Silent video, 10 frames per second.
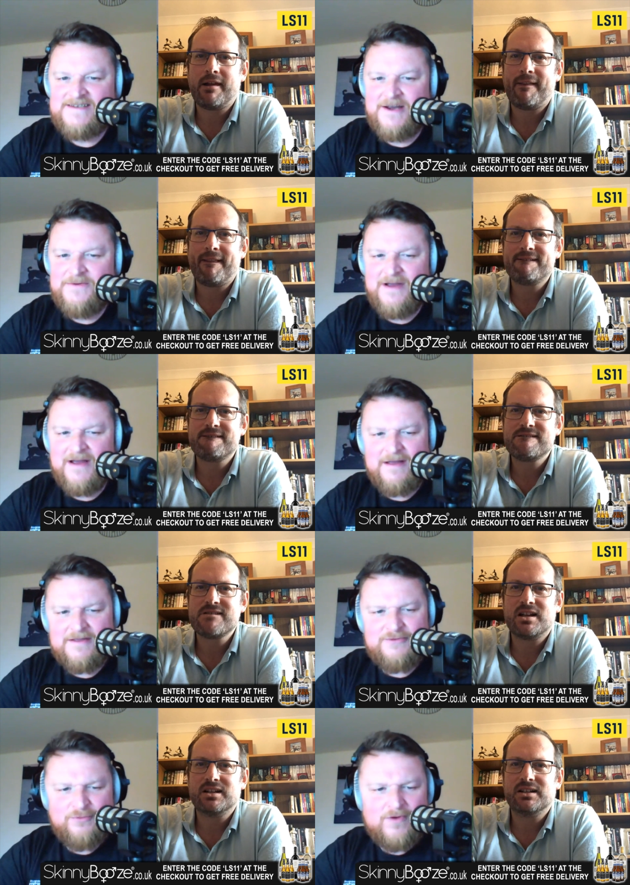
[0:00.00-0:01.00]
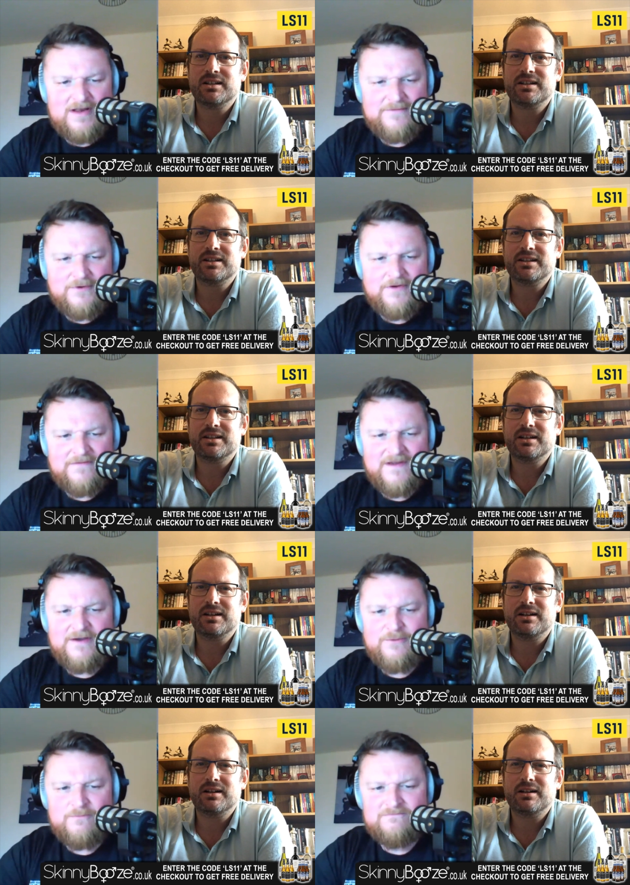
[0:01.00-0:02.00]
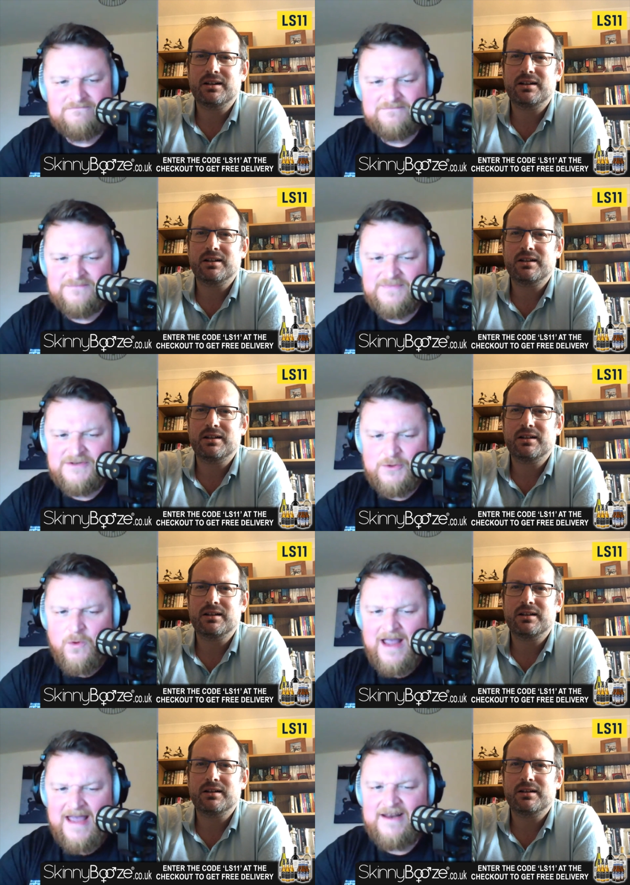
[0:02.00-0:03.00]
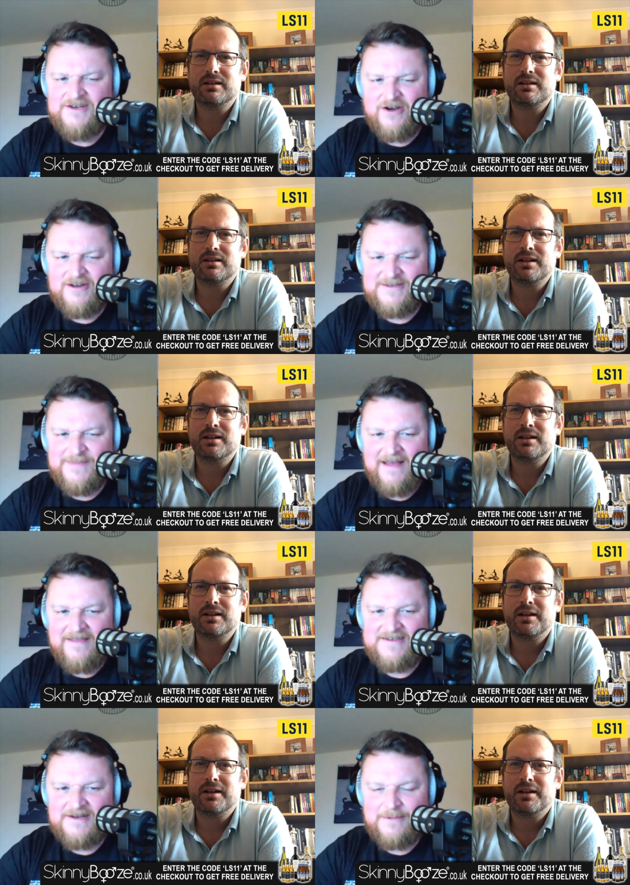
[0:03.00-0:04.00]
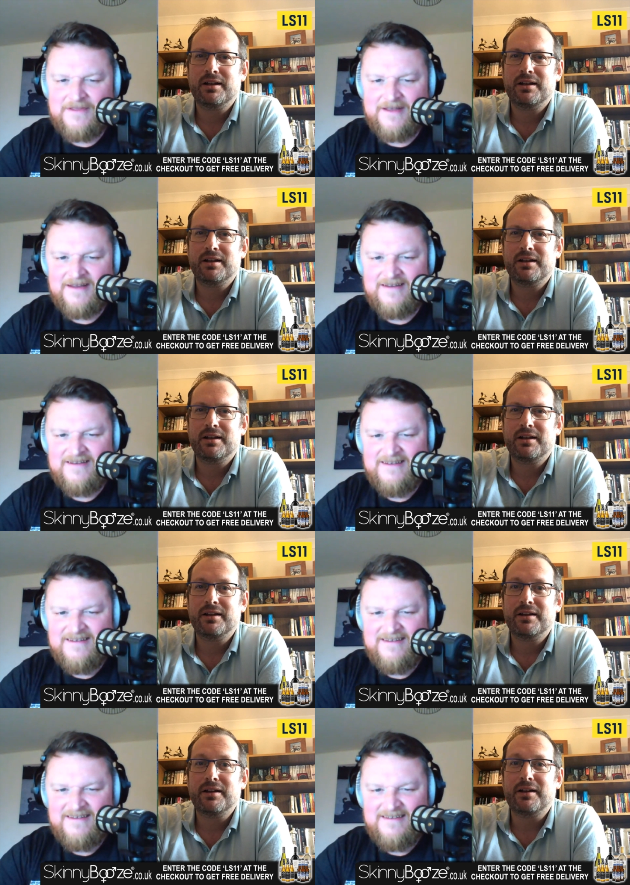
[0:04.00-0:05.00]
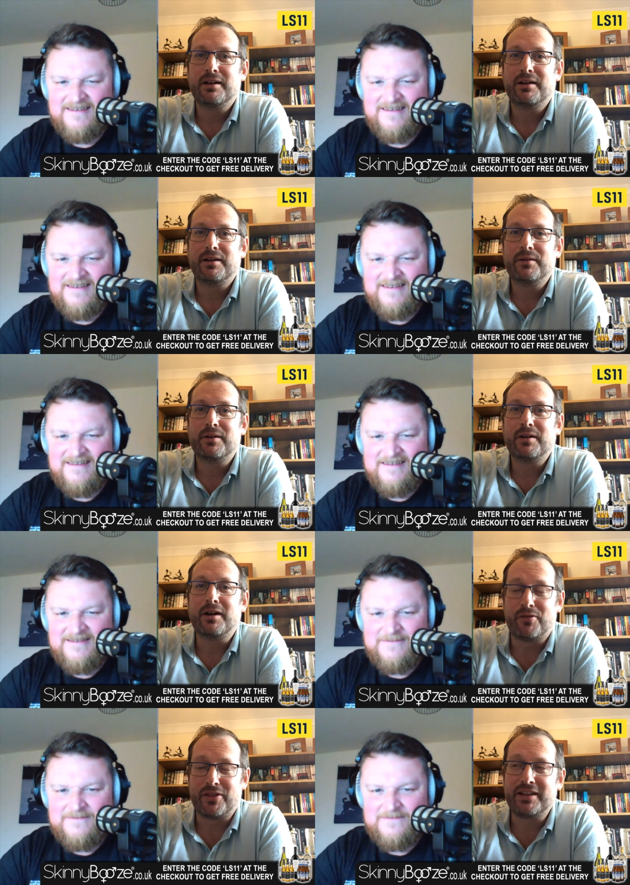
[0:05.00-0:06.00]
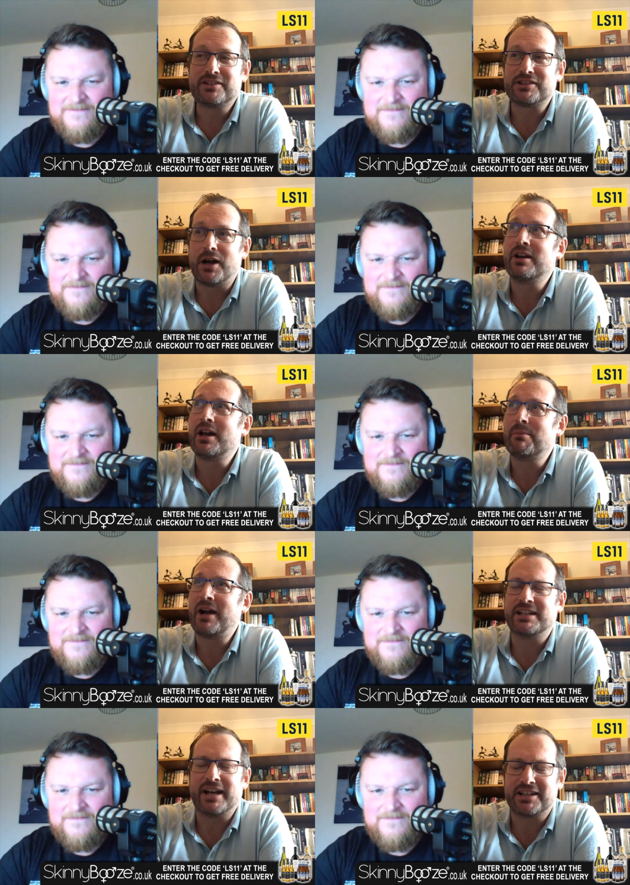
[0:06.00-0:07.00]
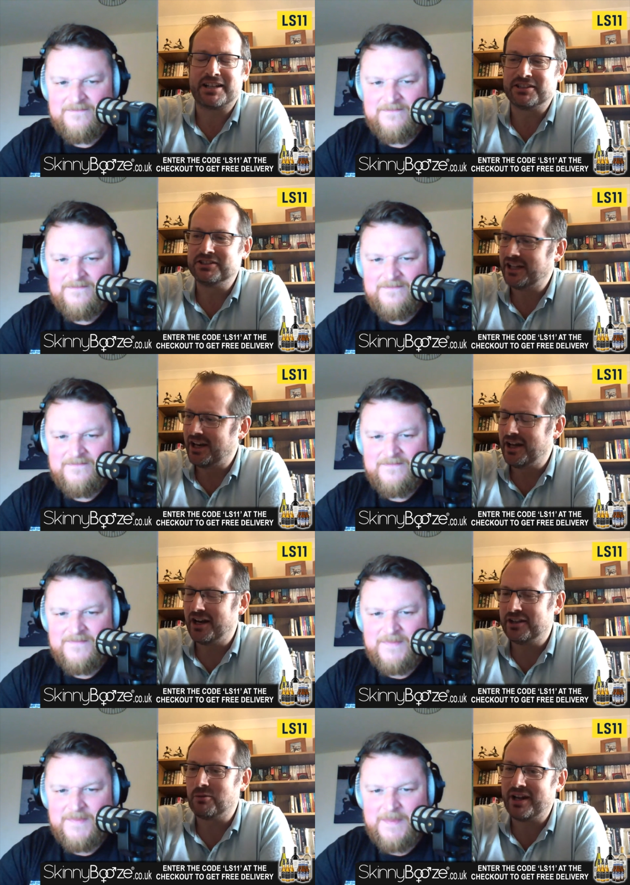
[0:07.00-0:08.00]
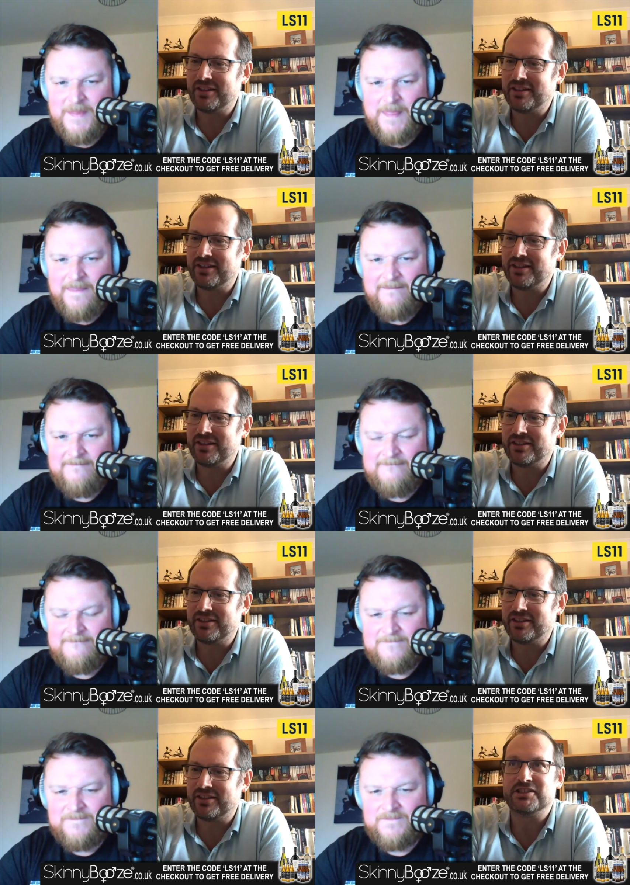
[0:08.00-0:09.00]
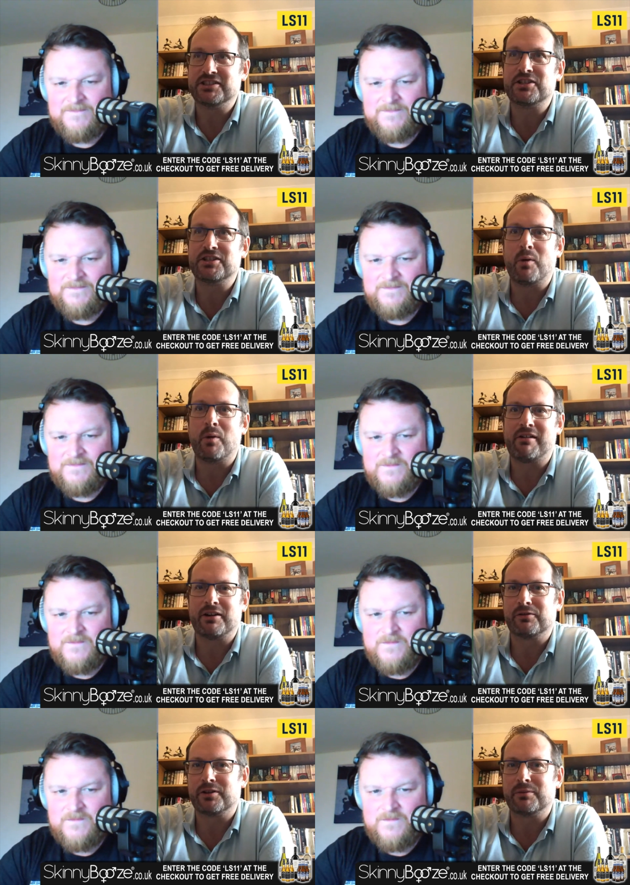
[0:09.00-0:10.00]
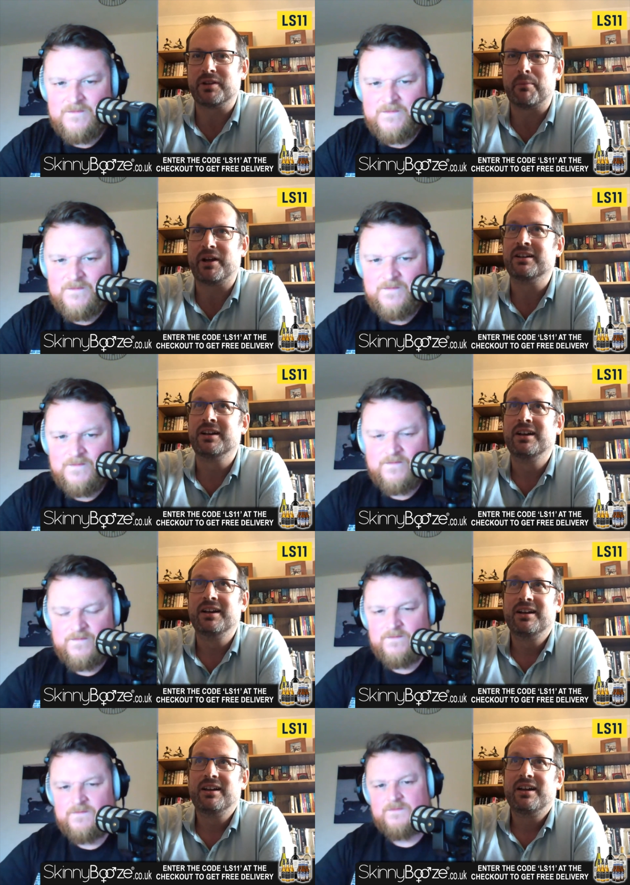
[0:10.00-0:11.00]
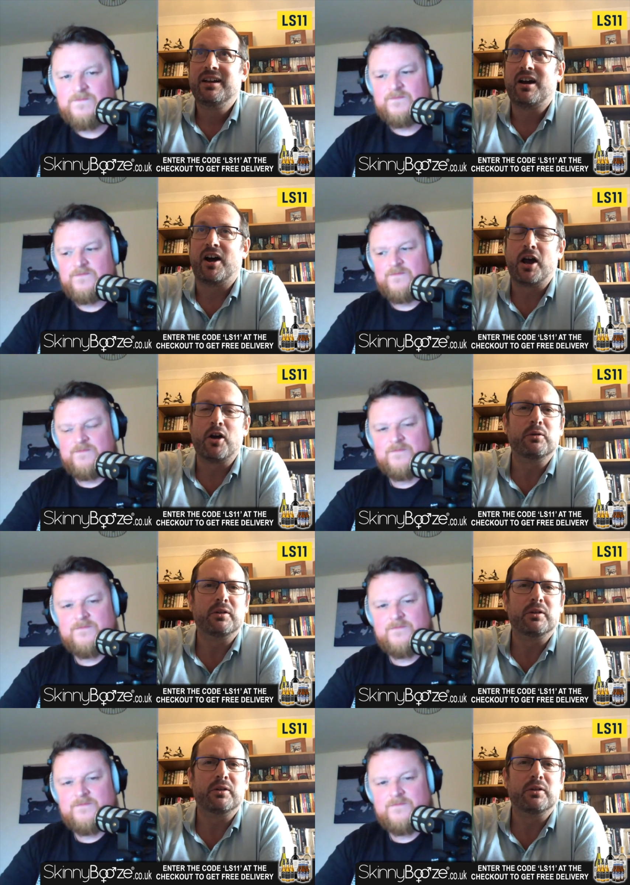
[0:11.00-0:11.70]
Speaker 1: So uh, Crawley have got to feel quite energised about this, I would think.
Speaker 2: I think so, and um, Ashley Natterson said earlier in the week that um, Leeds need to be wary of them. I mean, I know